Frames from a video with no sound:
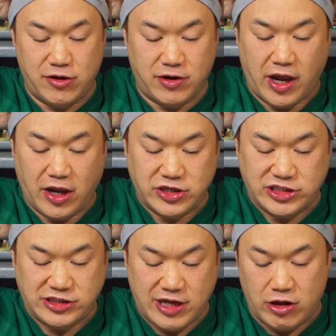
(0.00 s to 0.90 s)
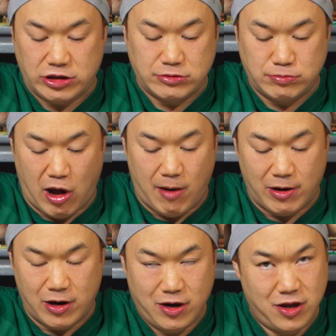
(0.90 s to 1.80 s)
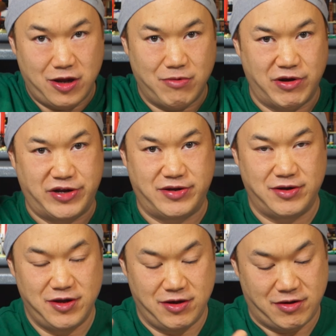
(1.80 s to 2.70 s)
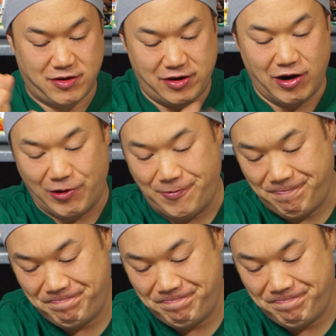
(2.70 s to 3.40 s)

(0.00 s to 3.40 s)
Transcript: looking stealth bomber, which, you know,